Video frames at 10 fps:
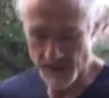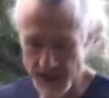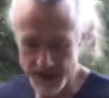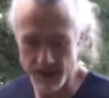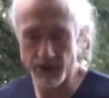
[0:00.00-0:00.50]
of
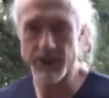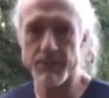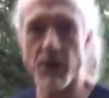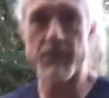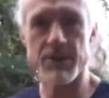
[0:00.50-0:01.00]
shoulder width
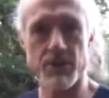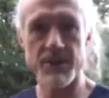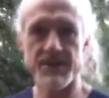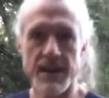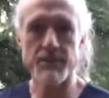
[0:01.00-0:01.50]
apart, but you want to
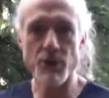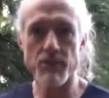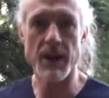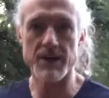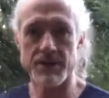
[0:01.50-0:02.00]
stay
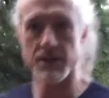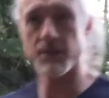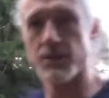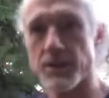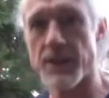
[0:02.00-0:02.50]
mobile. So
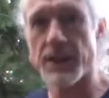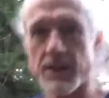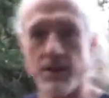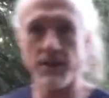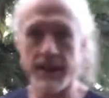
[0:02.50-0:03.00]

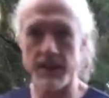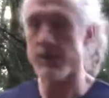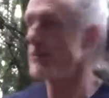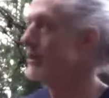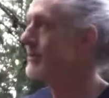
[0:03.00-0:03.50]
you're
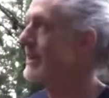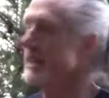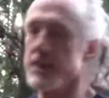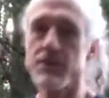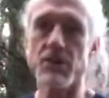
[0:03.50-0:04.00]
moving
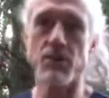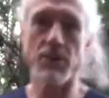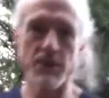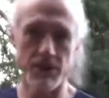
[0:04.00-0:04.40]
into where your